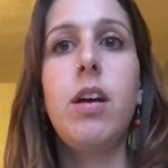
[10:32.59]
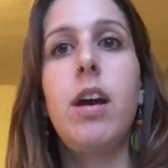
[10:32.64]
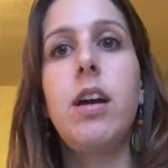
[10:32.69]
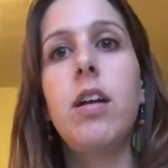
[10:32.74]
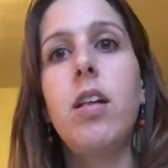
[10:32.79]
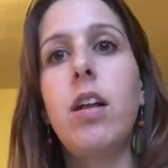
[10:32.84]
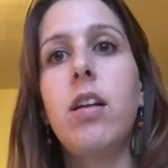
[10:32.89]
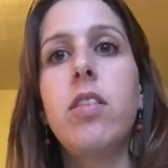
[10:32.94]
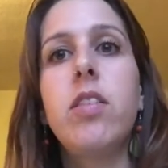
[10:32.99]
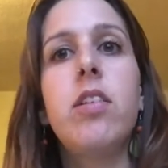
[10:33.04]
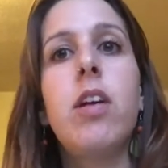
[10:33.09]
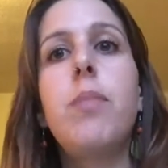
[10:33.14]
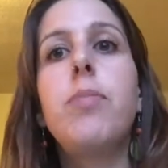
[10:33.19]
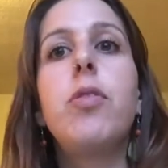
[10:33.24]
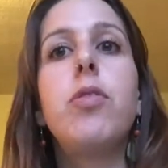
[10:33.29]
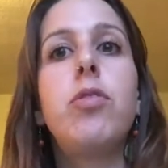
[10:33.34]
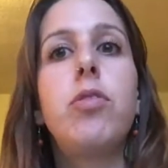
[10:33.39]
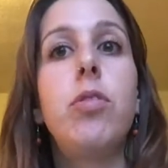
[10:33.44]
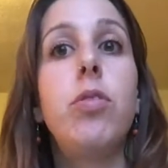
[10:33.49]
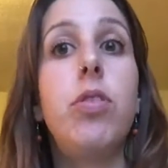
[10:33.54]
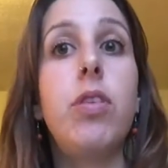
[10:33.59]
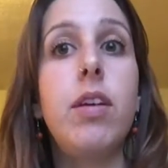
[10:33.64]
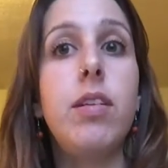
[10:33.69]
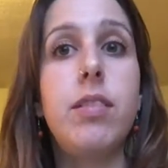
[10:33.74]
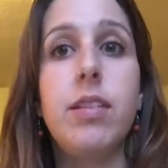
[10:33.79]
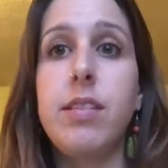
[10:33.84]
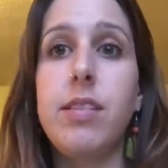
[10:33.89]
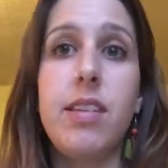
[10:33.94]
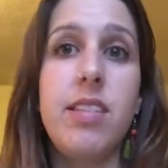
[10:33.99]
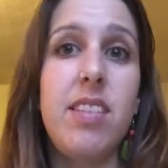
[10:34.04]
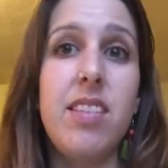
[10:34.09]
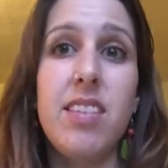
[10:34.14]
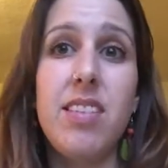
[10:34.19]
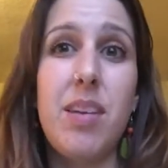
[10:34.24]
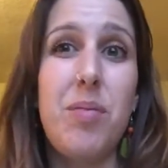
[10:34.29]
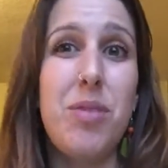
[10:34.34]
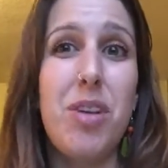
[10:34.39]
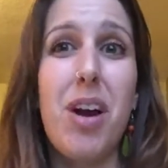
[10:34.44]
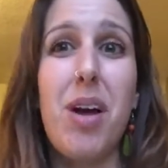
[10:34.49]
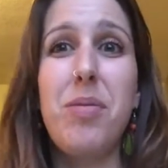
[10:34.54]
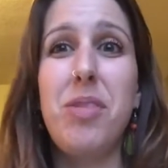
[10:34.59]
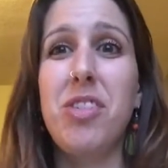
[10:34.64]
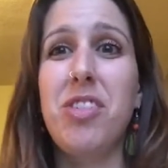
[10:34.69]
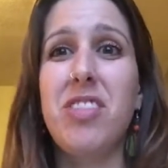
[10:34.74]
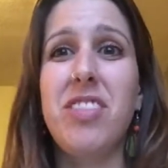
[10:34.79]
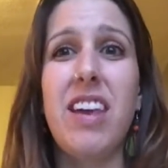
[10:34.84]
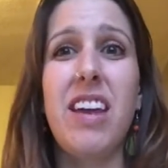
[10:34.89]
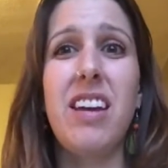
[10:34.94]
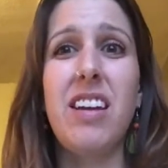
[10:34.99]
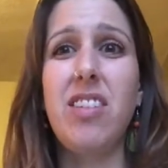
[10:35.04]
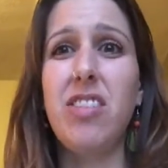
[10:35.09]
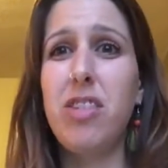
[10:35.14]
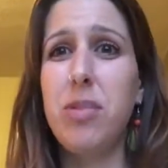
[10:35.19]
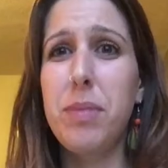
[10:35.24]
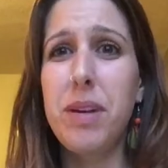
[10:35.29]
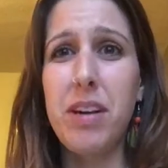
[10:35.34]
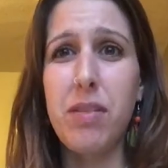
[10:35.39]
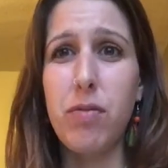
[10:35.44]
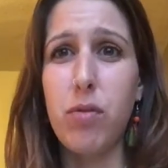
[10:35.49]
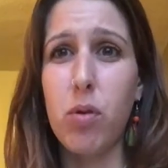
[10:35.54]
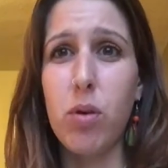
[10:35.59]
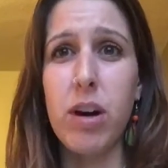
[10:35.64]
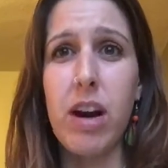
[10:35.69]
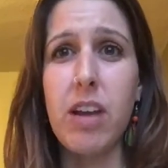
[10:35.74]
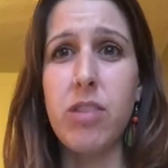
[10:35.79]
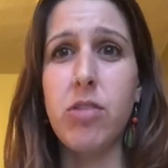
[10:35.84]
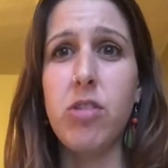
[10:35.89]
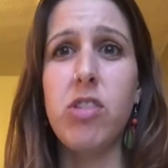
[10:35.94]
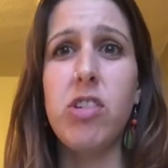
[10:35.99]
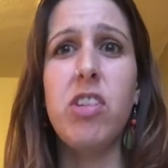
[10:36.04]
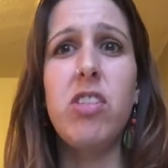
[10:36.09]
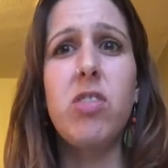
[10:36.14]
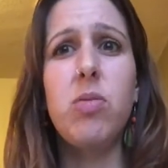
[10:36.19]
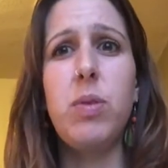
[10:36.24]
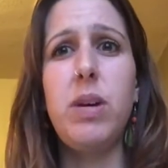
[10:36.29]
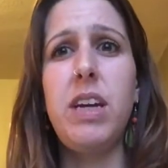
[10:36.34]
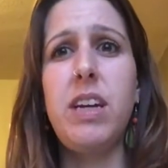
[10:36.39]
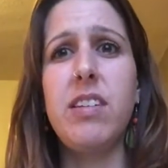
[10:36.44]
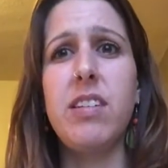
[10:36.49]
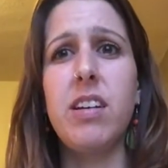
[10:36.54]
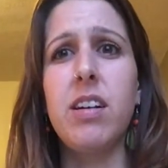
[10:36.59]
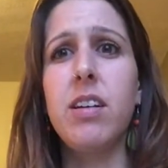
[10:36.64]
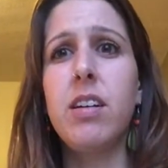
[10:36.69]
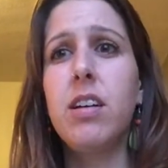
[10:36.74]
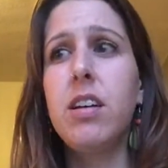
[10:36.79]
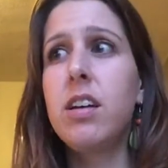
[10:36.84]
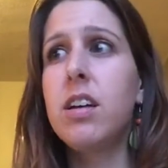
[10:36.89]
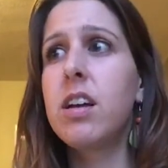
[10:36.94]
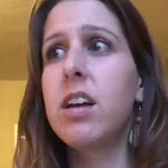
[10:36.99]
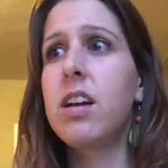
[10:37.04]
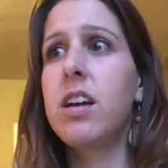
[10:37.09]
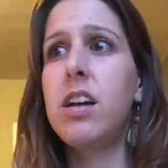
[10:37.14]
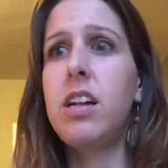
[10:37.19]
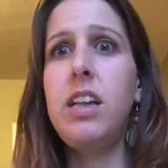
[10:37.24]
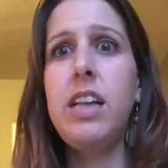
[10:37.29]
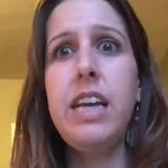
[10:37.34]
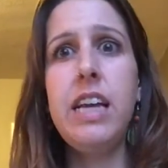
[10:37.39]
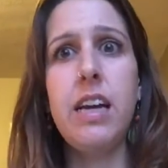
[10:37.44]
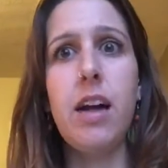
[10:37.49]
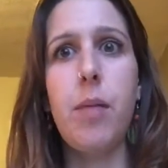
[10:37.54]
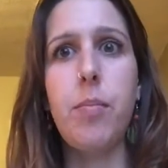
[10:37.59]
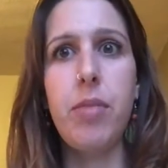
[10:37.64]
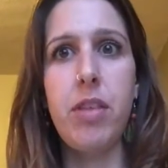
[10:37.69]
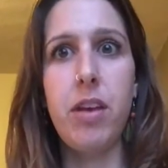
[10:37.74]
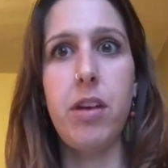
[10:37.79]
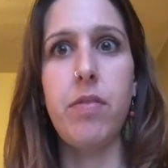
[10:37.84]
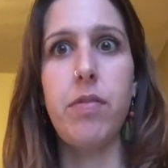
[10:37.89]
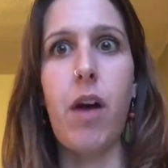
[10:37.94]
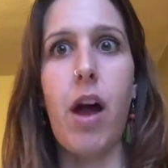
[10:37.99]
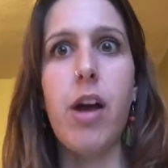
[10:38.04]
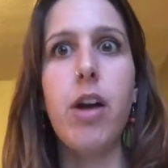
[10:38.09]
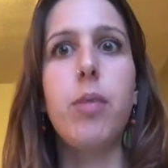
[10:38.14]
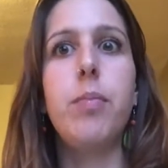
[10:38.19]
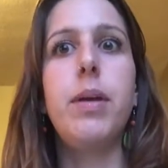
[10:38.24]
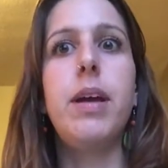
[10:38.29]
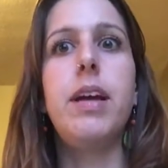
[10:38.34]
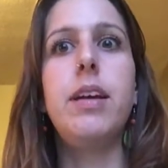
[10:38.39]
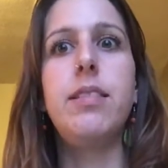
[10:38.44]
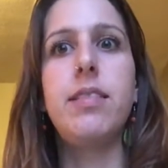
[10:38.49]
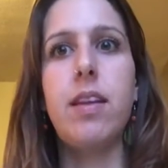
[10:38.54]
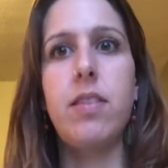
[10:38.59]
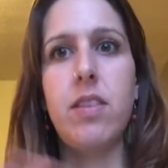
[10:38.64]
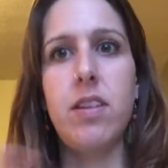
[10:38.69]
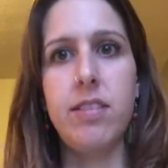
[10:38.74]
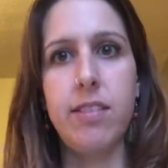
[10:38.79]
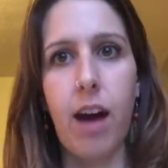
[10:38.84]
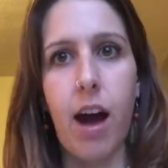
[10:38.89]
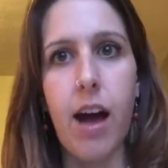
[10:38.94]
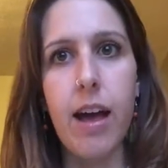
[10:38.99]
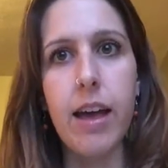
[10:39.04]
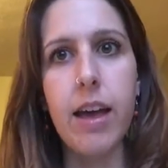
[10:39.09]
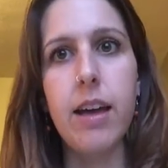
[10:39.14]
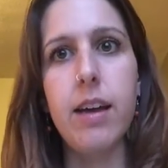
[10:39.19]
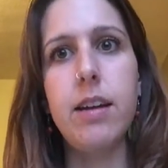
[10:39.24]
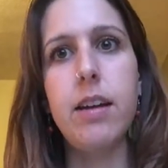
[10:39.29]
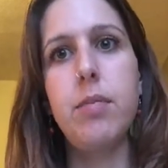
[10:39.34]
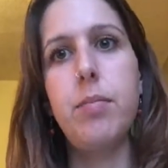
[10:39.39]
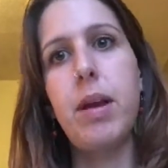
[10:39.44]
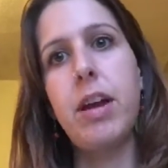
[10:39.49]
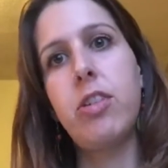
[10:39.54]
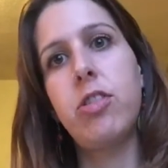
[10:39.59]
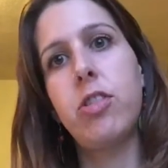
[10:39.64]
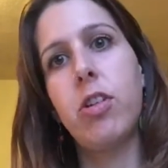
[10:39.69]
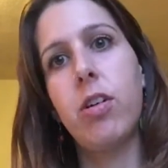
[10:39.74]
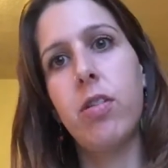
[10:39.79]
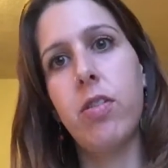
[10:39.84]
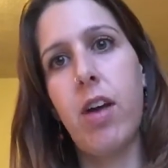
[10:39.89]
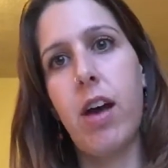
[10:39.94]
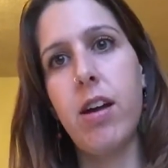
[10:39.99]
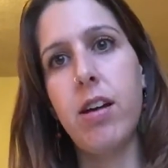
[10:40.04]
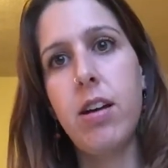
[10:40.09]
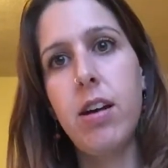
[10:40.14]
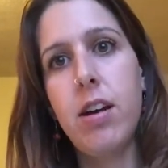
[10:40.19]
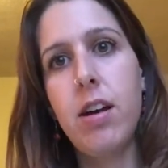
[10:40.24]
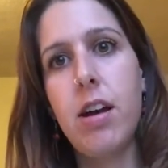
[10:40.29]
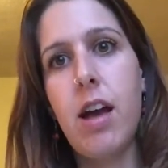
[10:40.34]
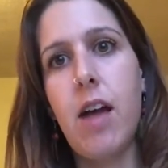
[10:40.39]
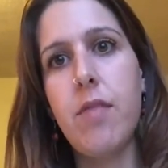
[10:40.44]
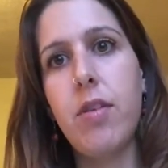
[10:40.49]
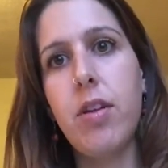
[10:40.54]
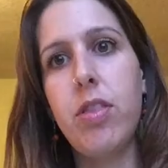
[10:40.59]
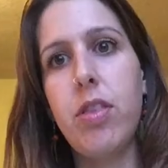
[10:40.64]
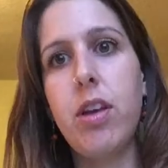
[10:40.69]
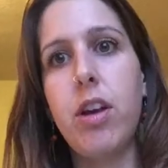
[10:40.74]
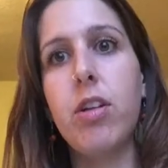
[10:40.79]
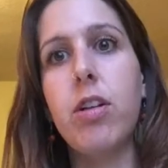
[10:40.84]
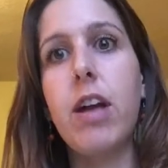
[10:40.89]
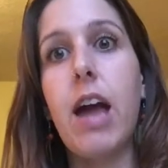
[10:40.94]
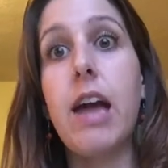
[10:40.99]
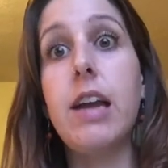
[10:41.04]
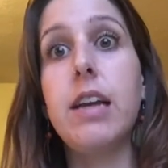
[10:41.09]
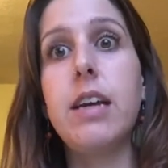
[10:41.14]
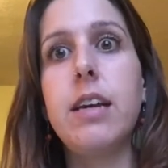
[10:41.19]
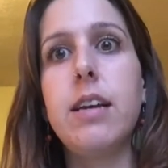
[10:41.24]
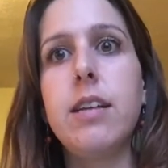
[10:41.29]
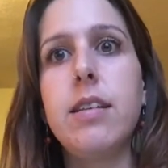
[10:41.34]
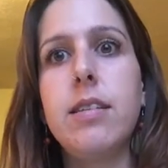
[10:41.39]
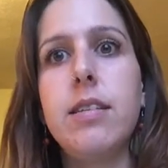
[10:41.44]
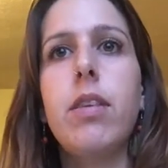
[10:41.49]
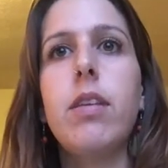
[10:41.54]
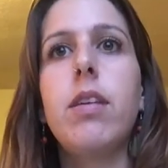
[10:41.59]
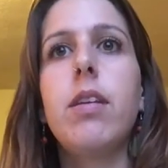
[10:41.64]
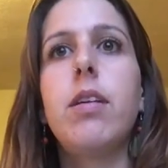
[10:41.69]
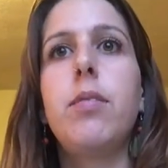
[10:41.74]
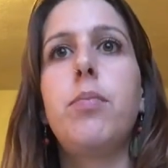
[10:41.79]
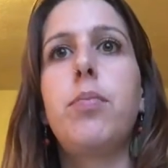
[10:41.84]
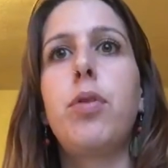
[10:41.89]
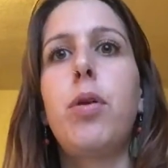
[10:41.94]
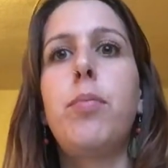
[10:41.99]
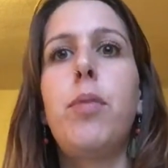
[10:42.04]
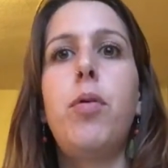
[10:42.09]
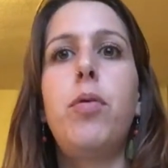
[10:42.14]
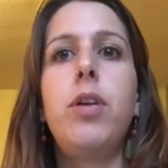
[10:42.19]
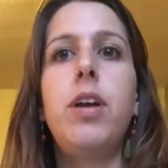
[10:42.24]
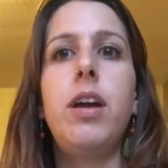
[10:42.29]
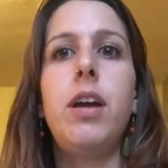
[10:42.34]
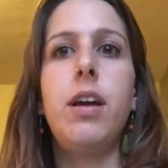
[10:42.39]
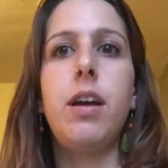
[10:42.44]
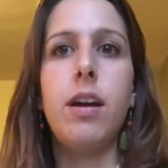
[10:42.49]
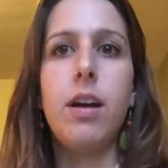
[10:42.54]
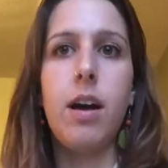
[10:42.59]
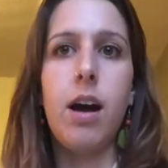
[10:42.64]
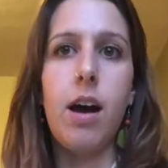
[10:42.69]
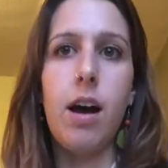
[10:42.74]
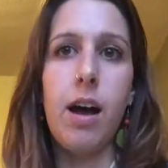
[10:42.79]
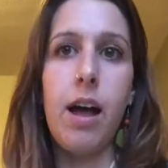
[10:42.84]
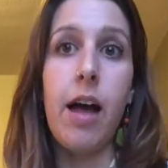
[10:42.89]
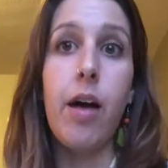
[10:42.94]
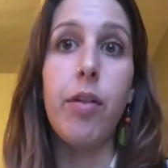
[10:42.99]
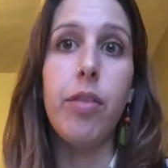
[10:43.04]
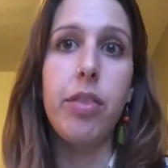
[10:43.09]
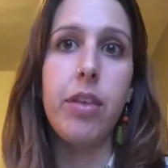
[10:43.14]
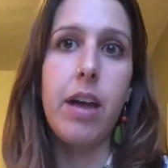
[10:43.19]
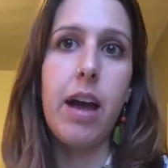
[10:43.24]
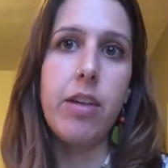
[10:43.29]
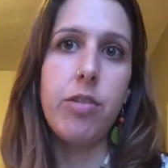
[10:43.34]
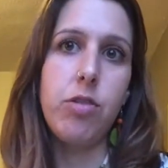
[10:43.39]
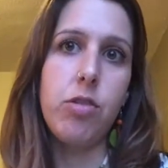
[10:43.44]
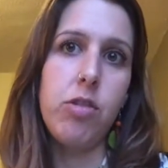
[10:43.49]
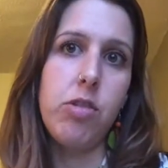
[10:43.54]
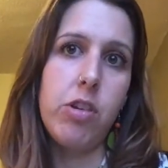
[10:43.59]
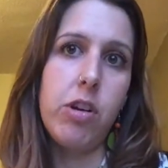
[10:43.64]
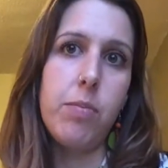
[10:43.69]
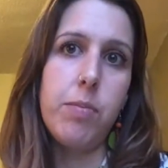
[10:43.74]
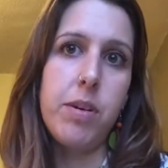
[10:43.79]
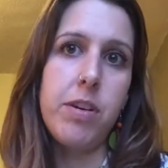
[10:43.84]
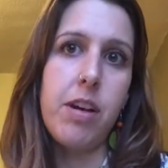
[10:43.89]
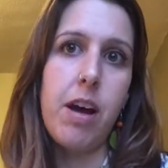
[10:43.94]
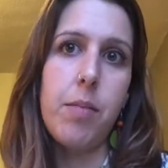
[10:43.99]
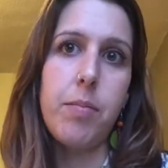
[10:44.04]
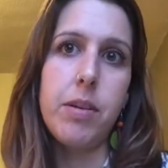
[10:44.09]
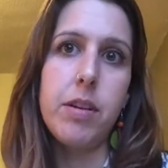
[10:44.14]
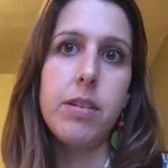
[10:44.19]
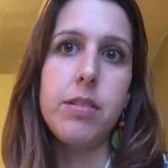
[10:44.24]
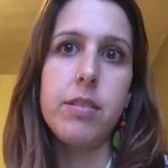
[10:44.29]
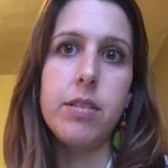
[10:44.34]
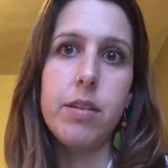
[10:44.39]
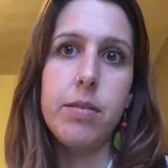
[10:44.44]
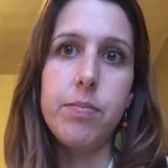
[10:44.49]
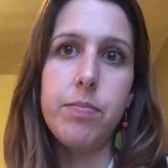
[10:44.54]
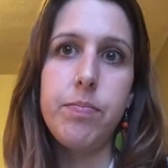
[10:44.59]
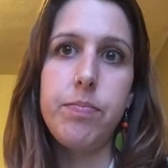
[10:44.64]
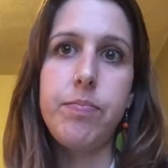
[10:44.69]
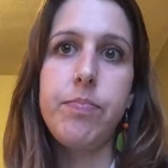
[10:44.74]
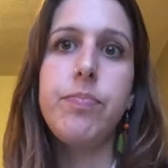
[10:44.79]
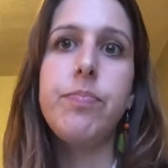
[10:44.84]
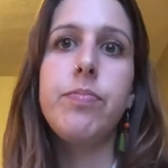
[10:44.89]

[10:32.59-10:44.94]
And a lot of the time, those two things exist at the same time. You're just getting too many foreign estrogens. We need to clean up the environment and the diet and make sure that everything you're getting is promoting a healthy estrogen metabolism.